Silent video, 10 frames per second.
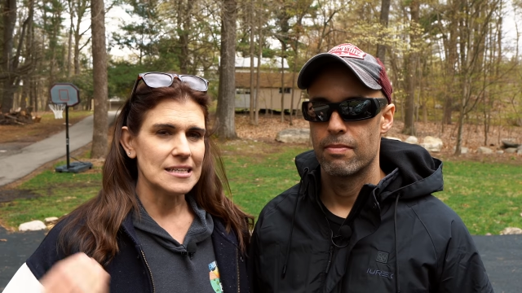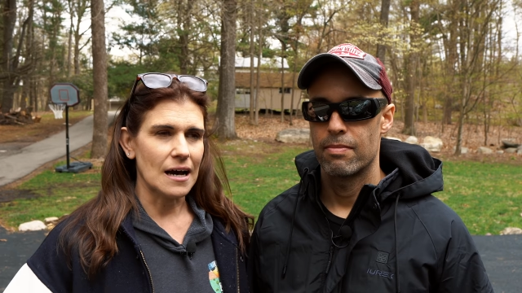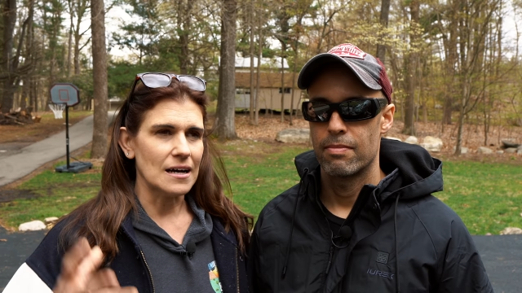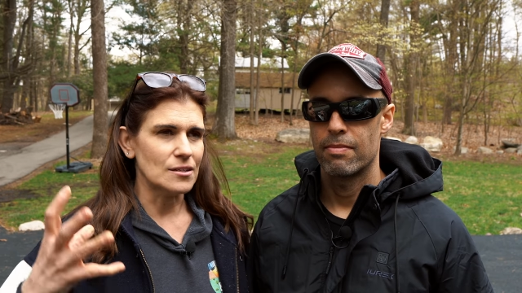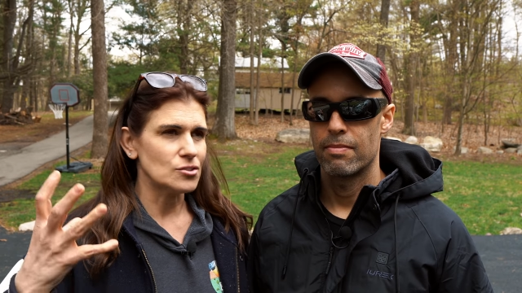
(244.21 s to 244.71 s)

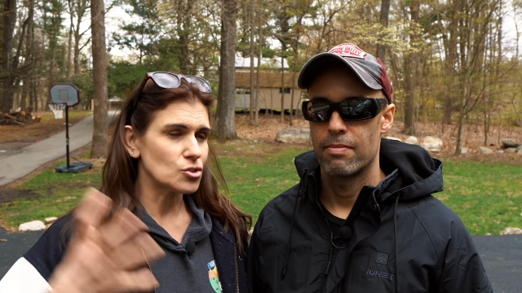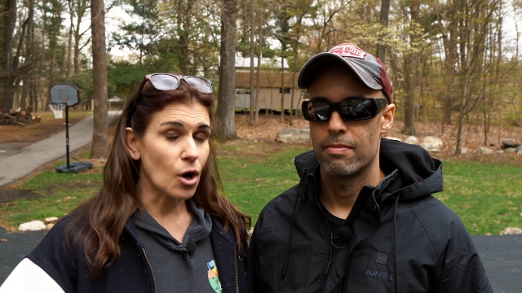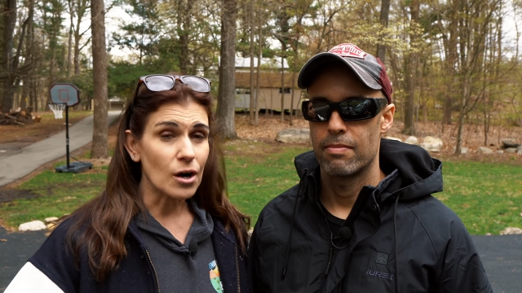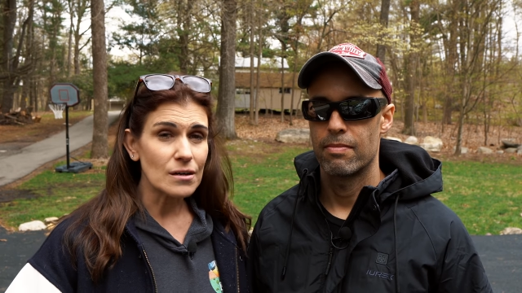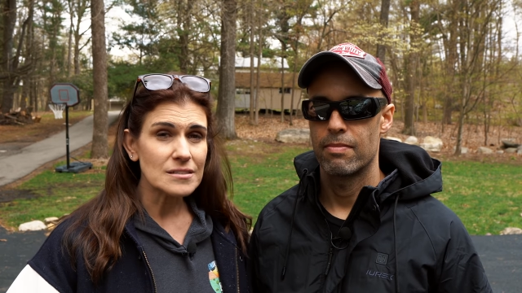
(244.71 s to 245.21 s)
Speaker 1: uh,
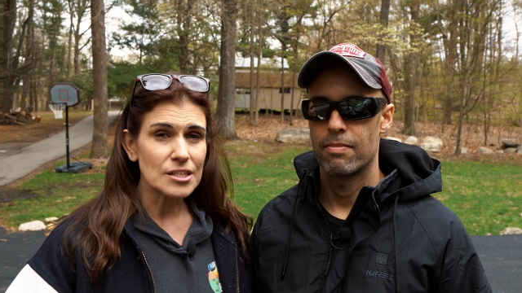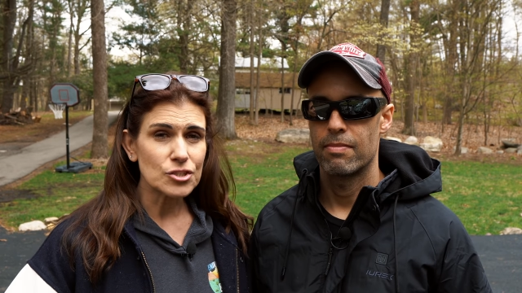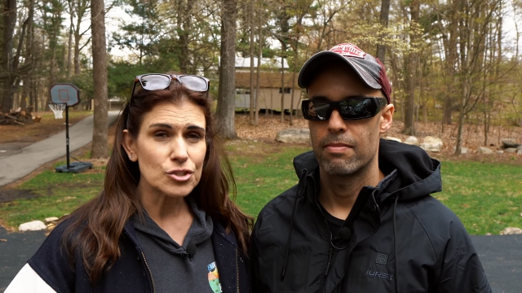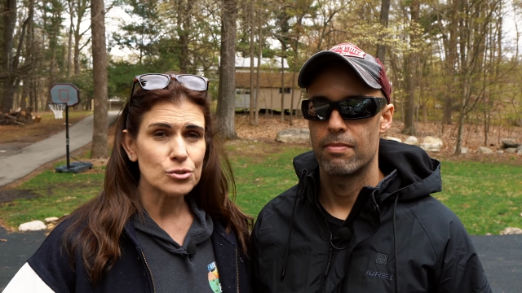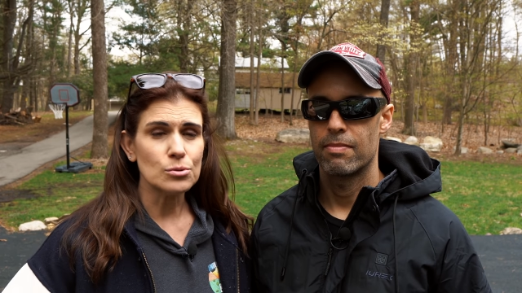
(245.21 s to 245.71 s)
scar
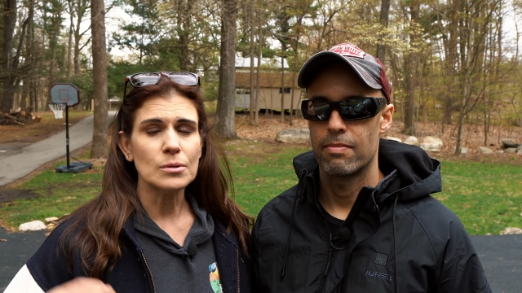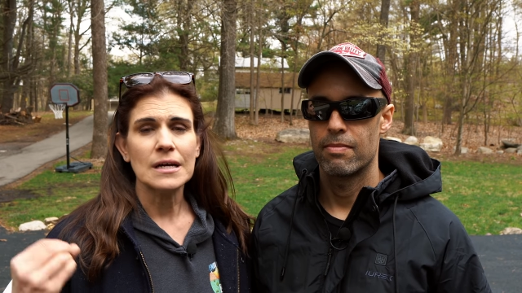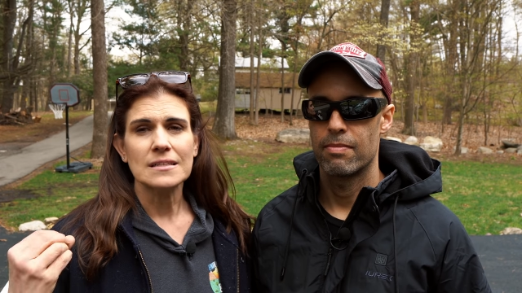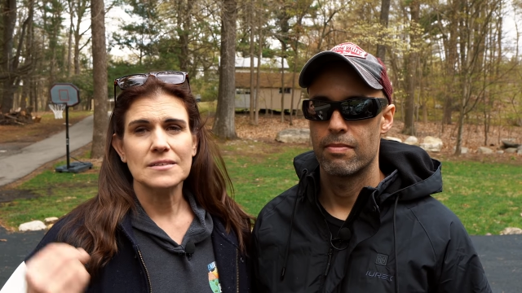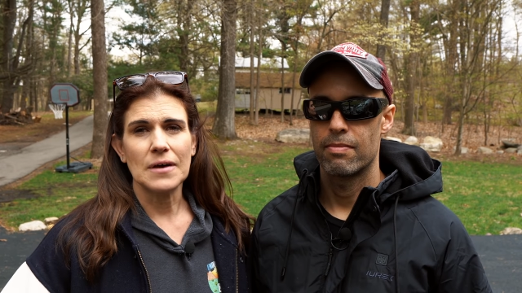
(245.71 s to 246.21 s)
tissue
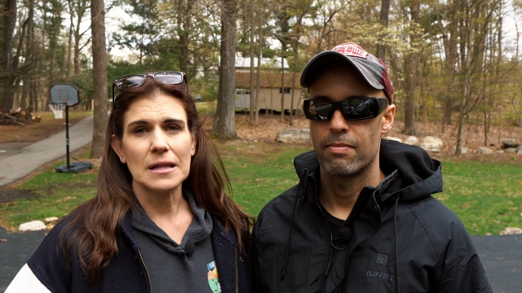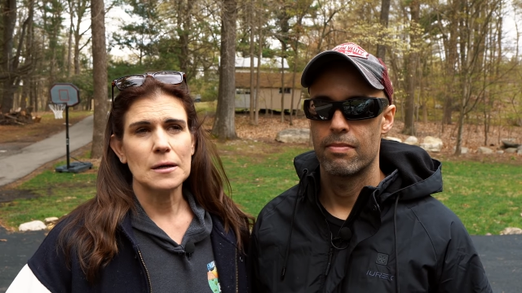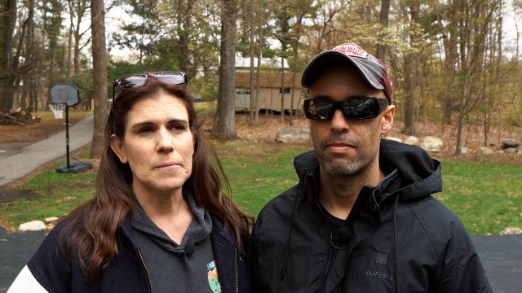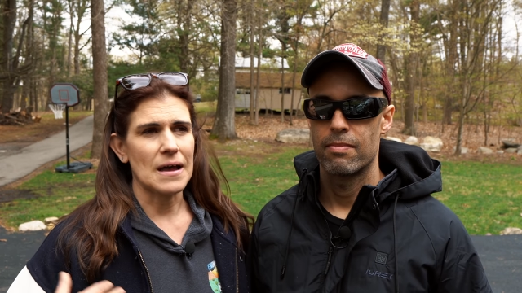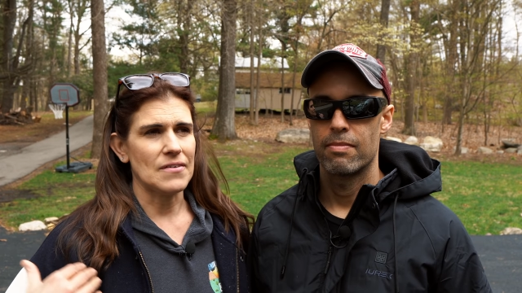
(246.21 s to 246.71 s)

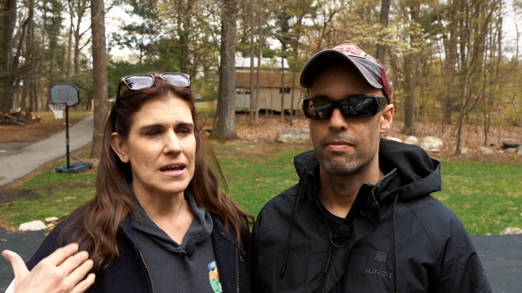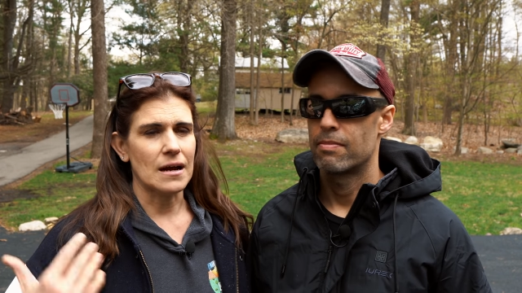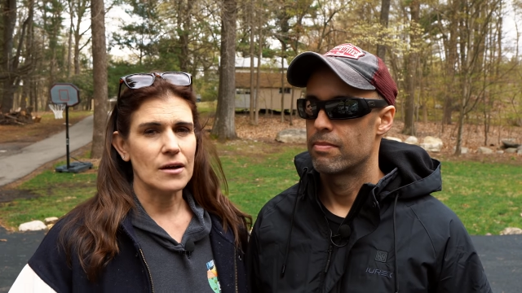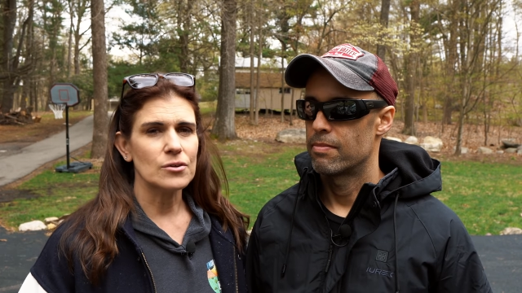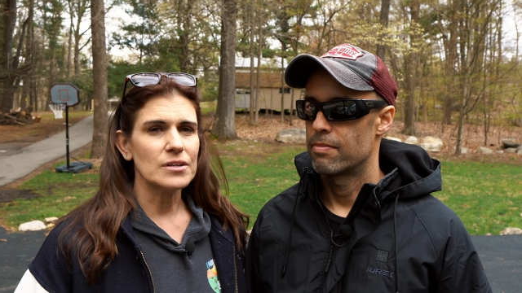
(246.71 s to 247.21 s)
develop. I've
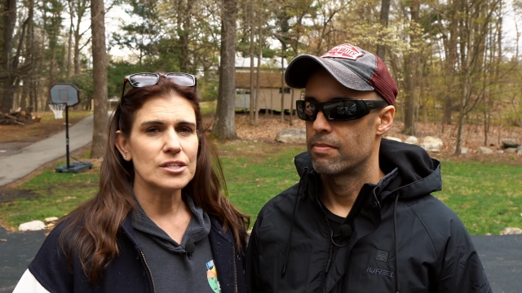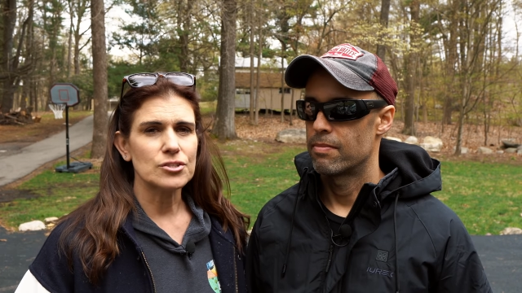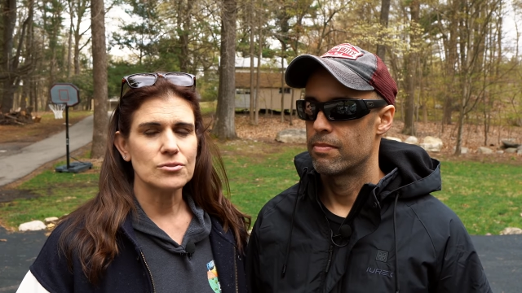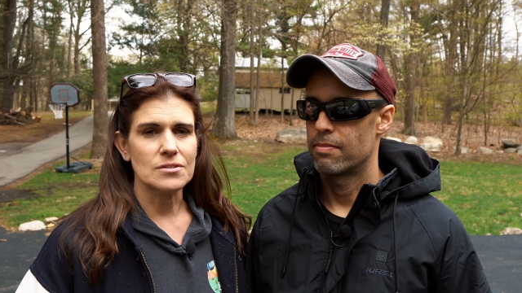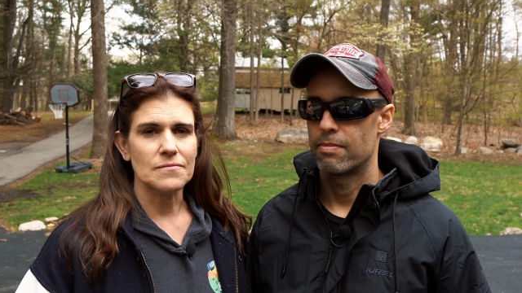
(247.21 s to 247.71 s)
had other
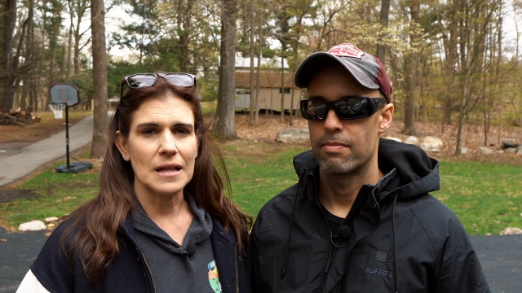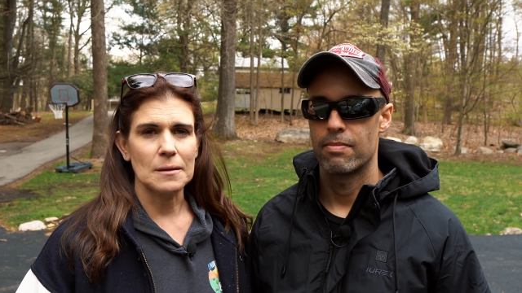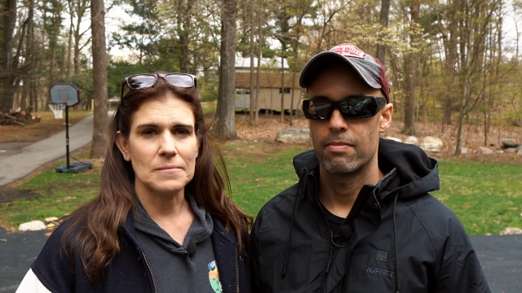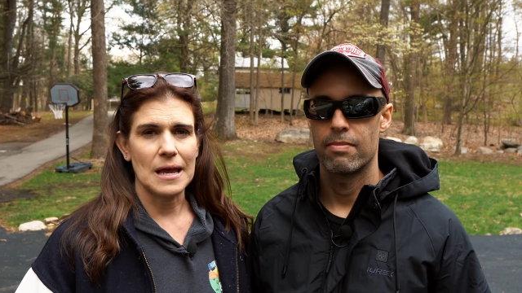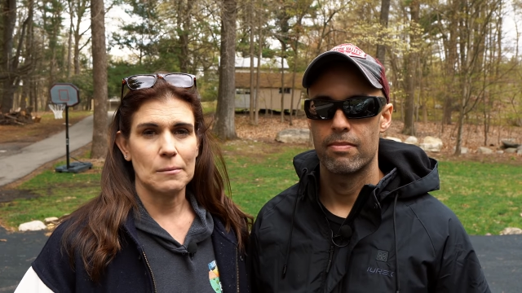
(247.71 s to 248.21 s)
issues
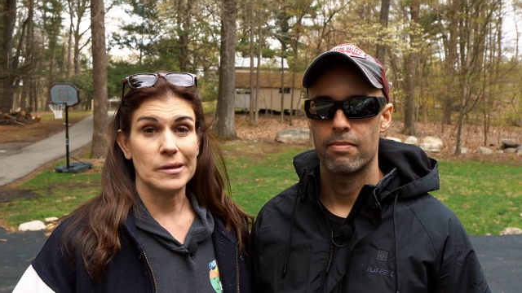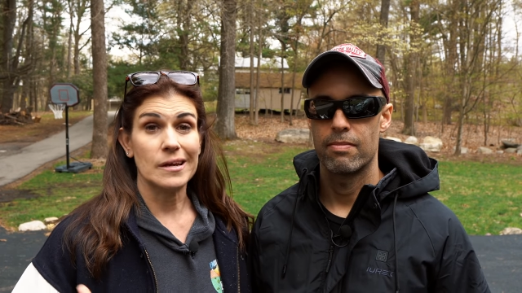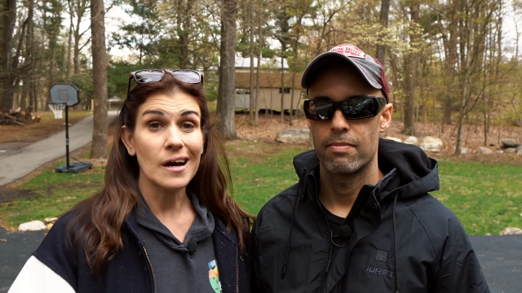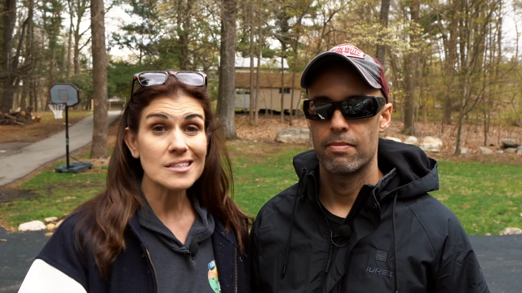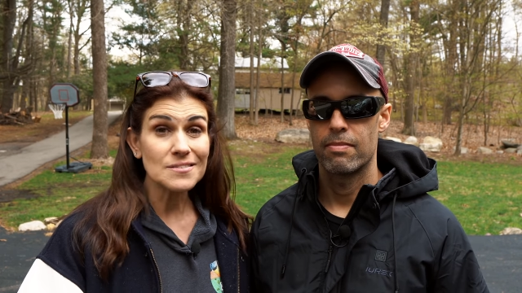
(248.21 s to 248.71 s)
develop now
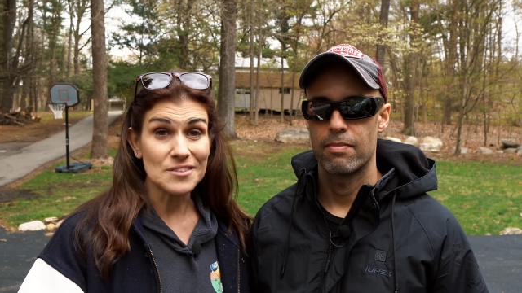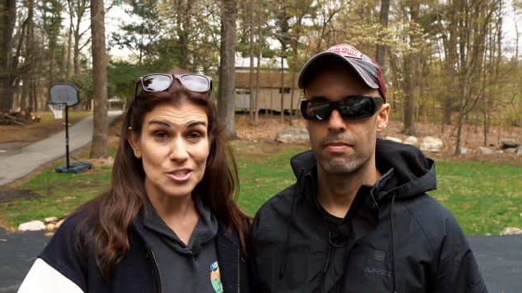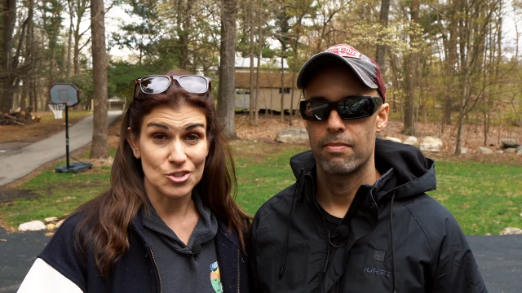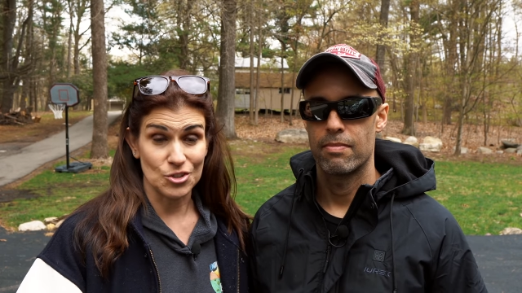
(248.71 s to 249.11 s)
because of this